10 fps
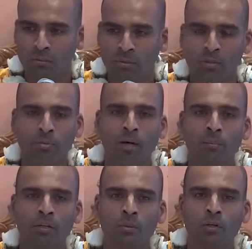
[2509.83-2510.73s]
But the
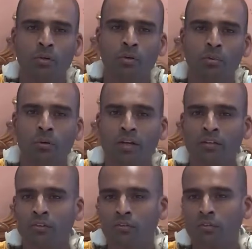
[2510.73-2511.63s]
brahmana will
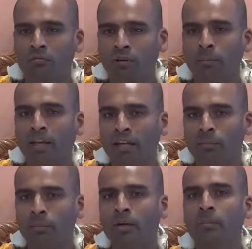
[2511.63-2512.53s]
always
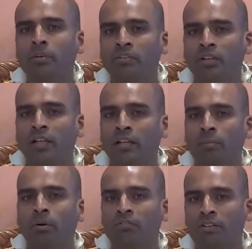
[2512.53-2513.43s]
remain purposely in
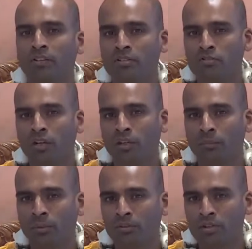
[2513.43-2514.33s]
a
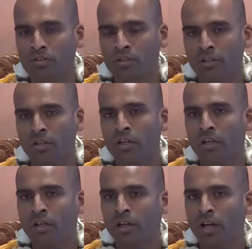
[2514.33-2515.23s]
poverty-stricken position
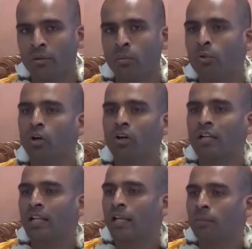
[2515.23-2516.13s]
and will
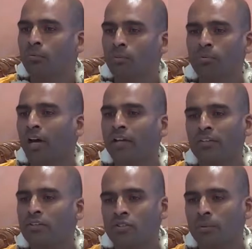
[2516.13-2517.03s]
not claim
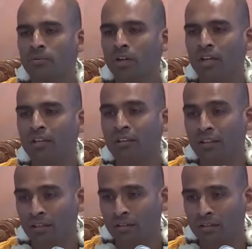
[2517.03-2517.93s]
proprietorship to
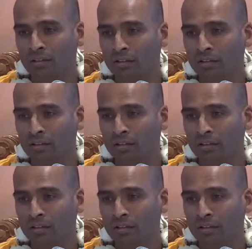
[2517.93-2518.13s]
anything.